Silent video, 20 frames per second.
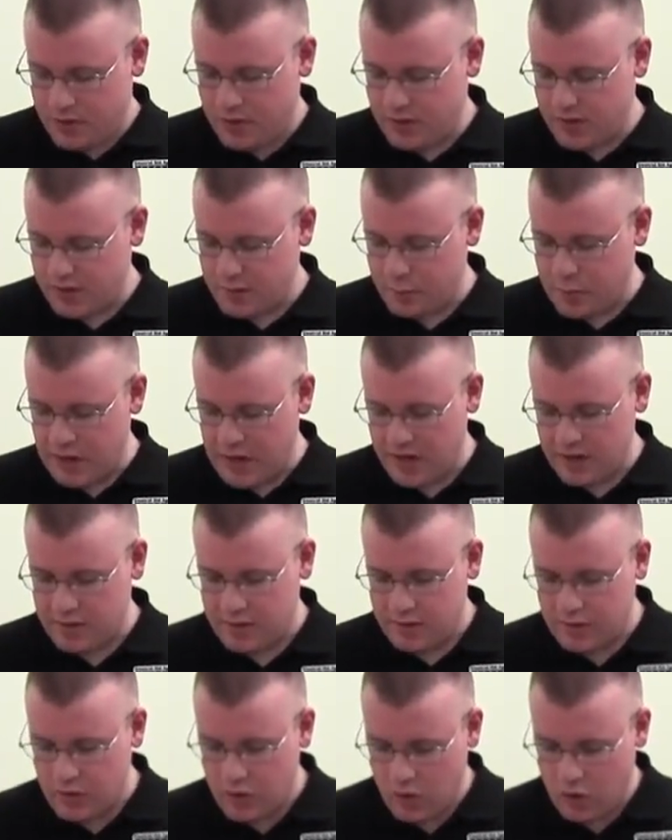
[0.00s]
These
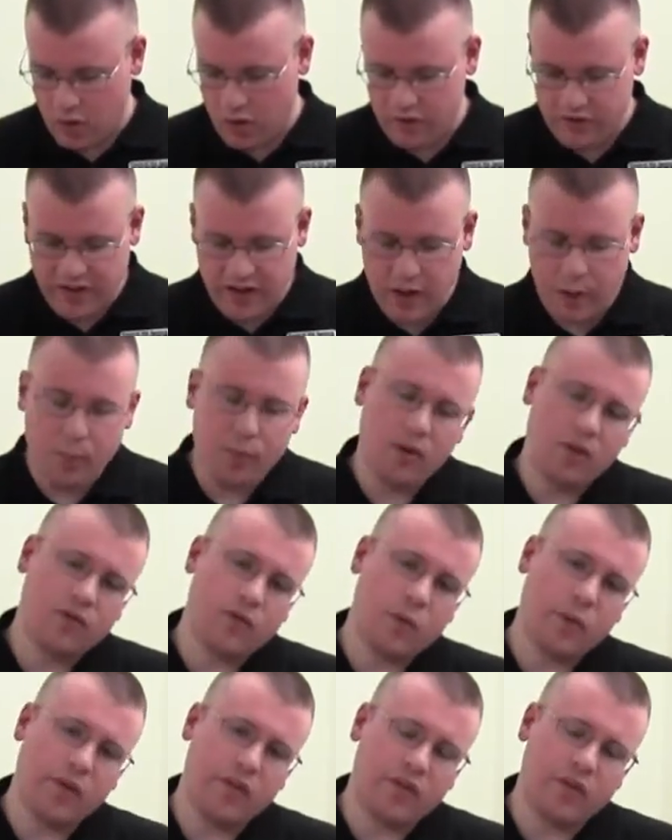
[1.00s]
pants are available
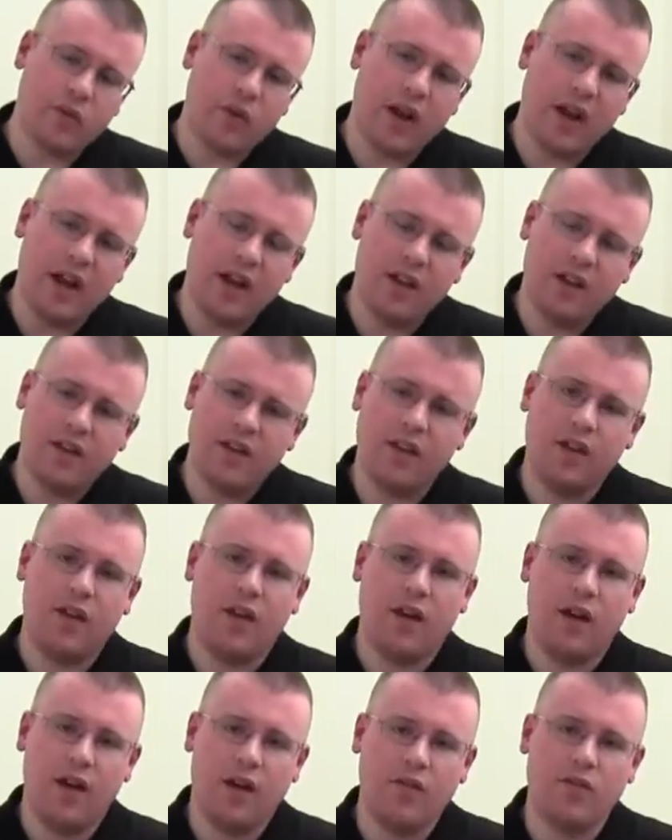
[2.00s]
from a variety
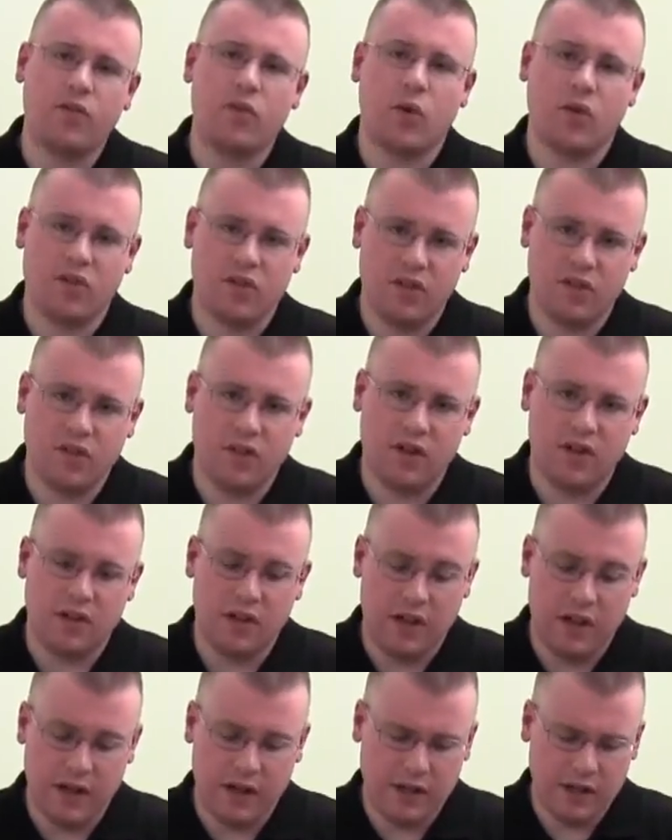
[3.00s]
of sources
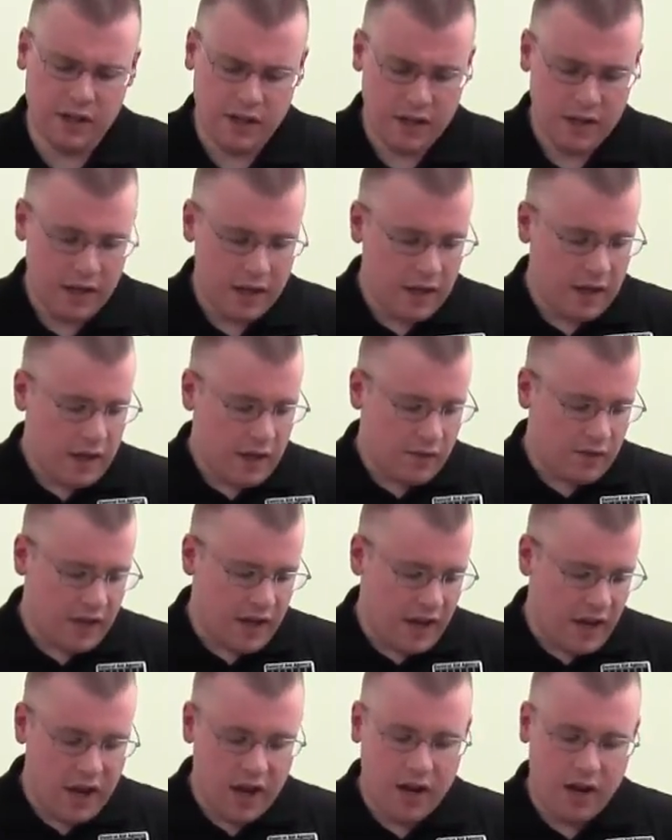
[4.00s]
online.
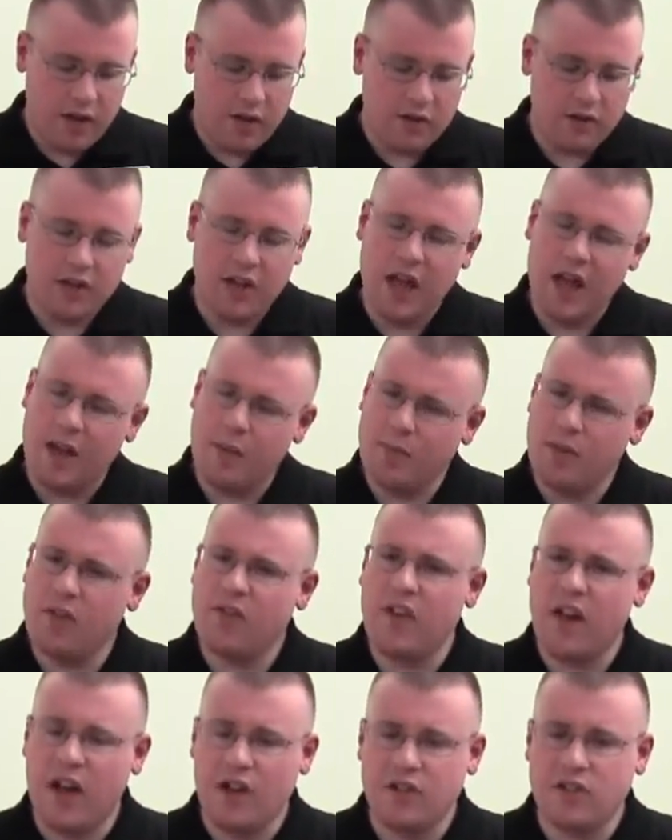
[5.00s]
They can be
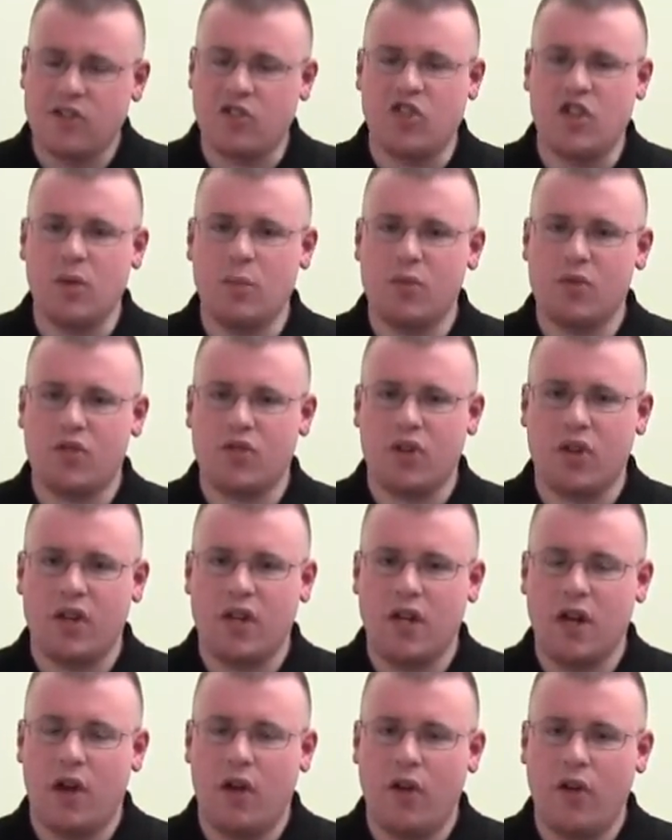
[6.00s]
found as cheap as
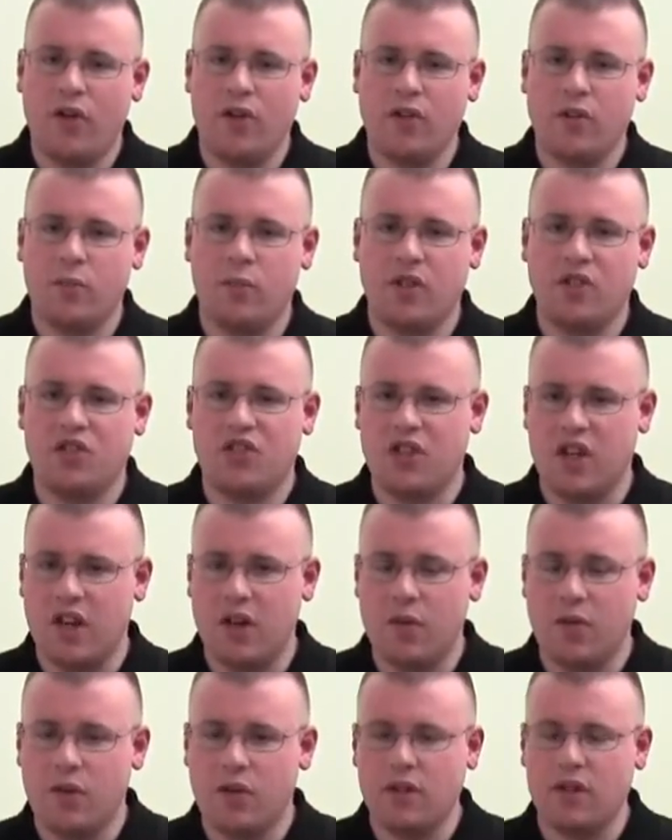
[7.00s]
$30, but
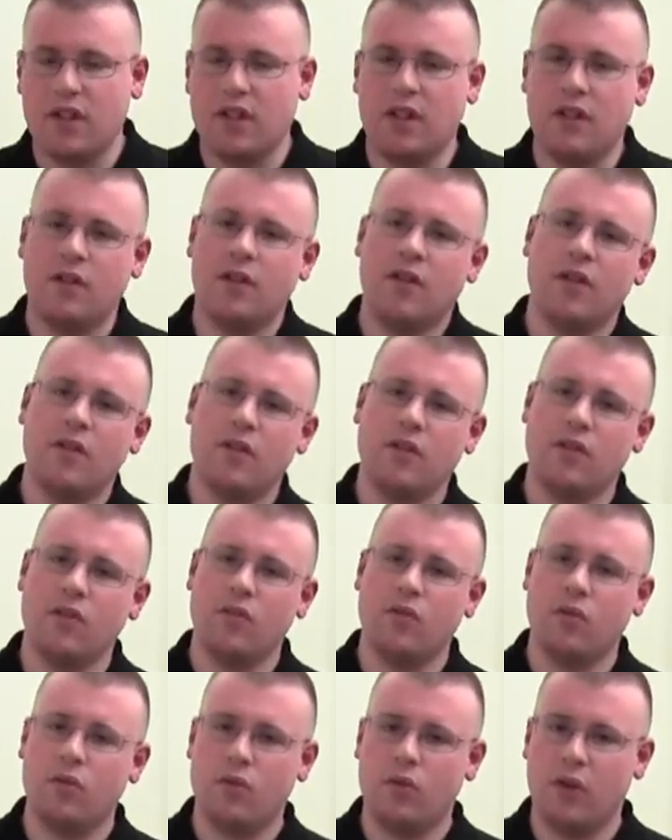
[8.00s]
generally
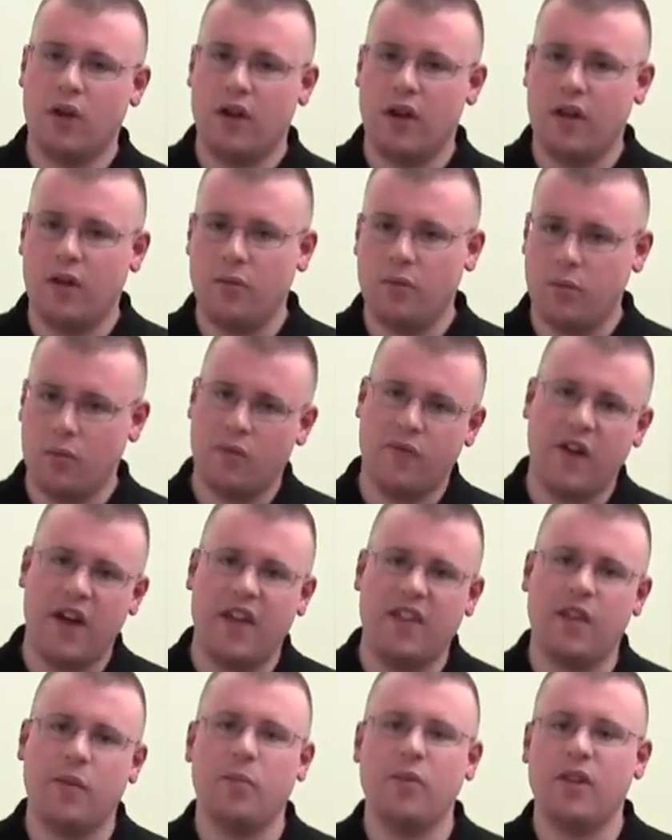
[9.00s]
you will
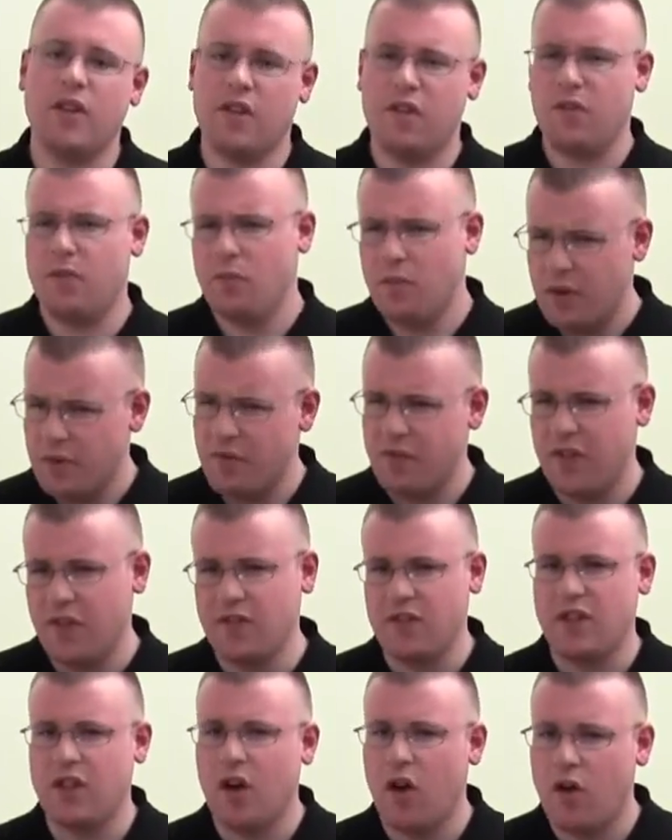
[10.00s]
find them in the
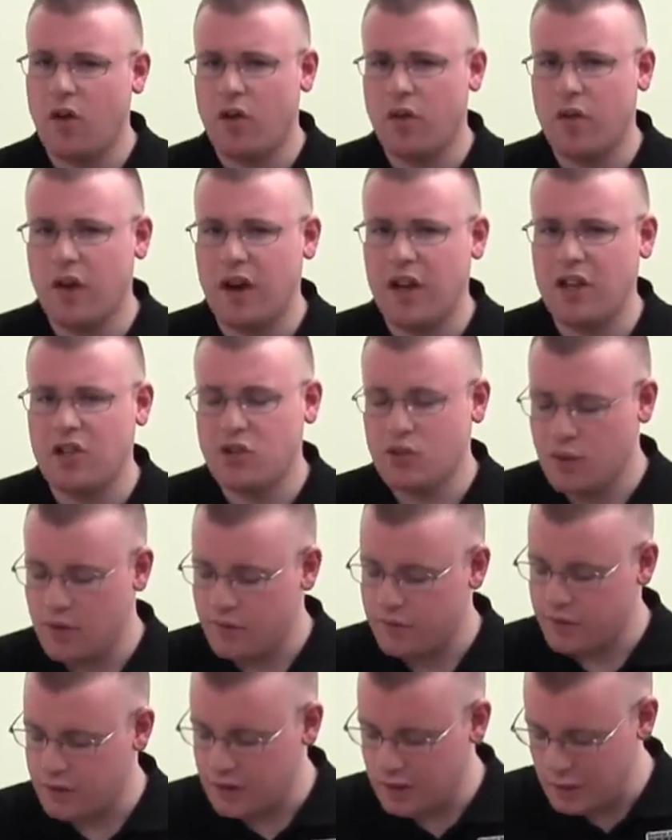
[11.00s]
$50 range
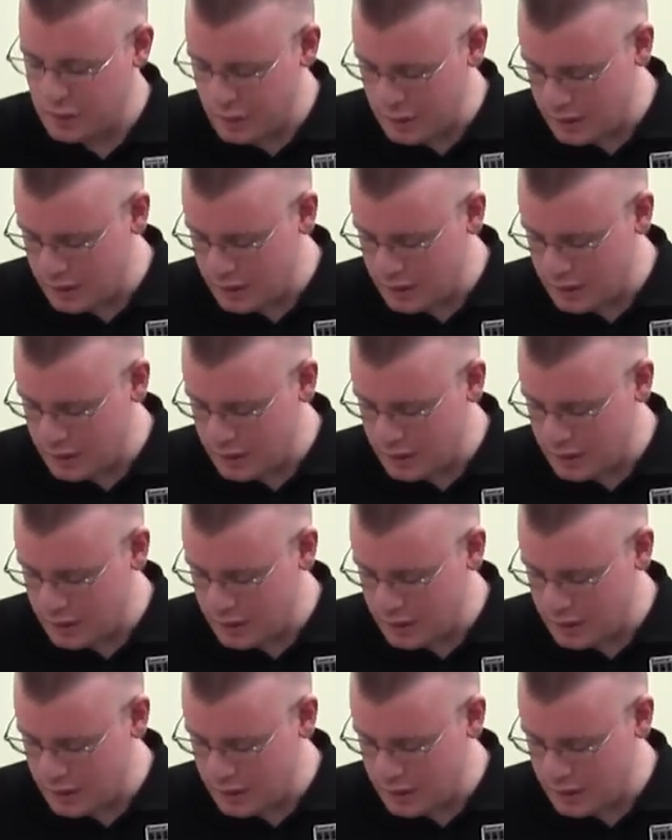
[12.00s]
roughly.